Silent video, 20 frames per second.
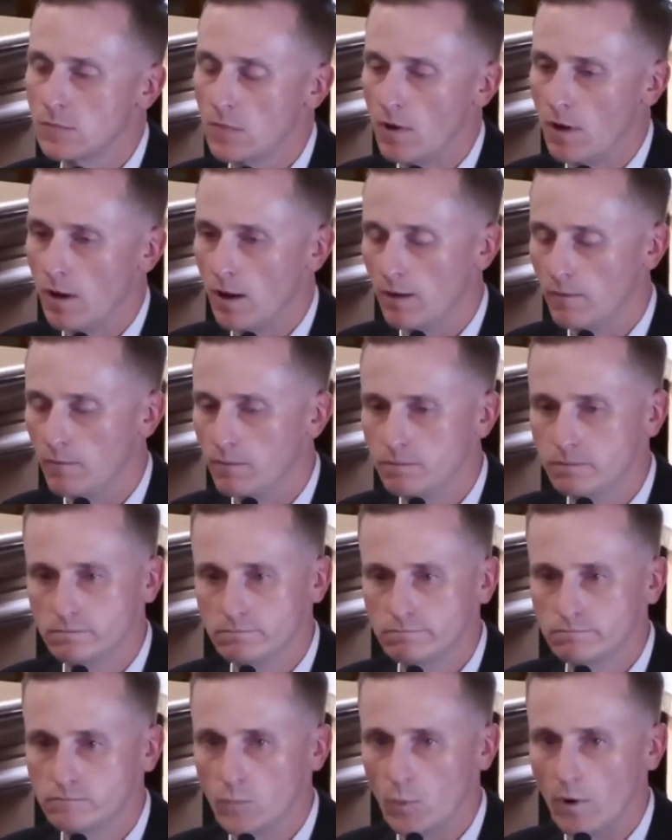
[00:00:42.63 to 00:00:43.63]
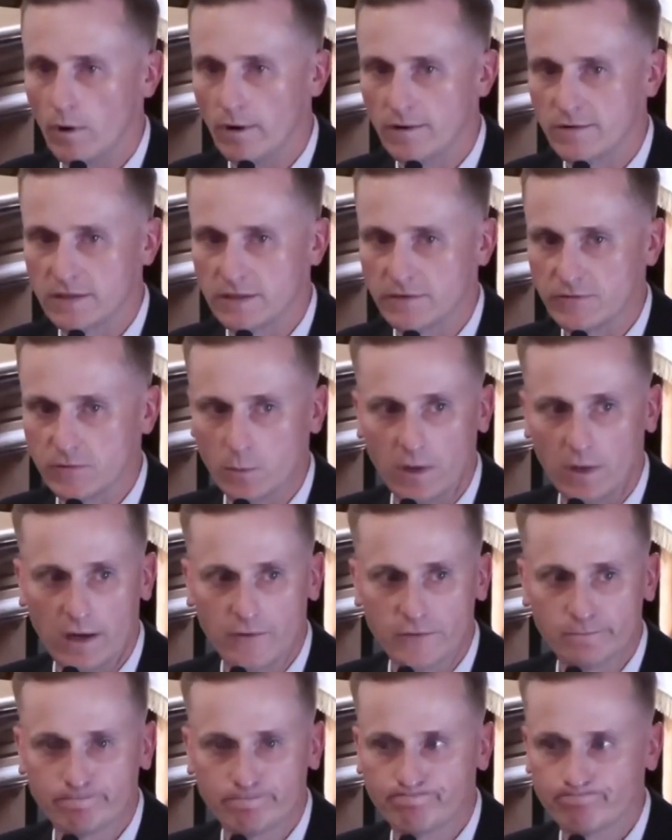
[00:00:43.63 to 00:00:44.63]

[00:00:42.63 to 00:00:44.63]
I wanted to save some lives.